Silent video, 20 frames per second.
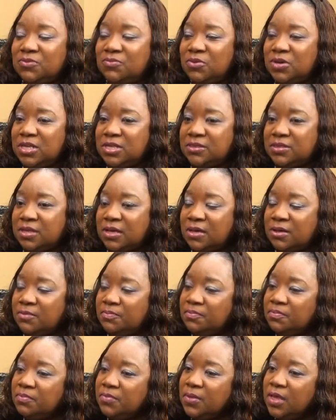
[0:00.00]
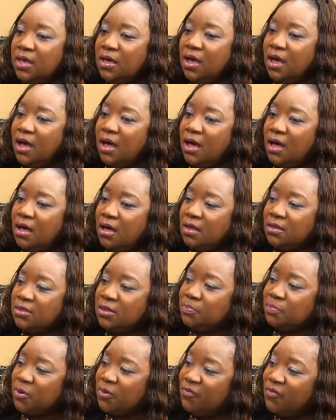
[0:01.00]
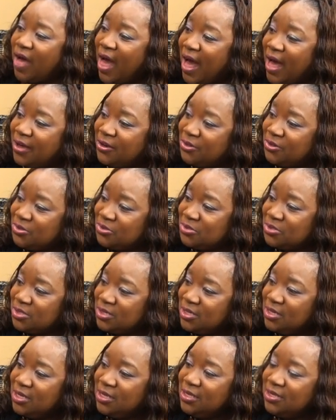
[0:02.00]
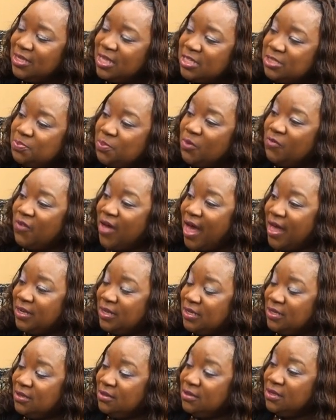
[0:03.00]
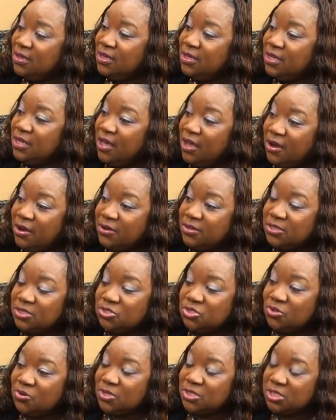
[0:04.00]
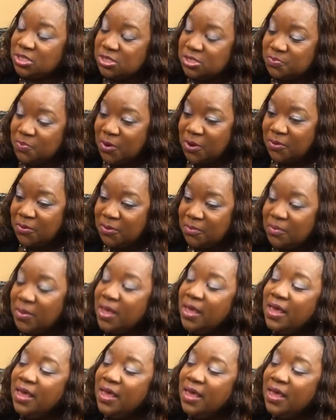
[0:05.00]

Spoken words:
with the providers that's providing care in the Choices program.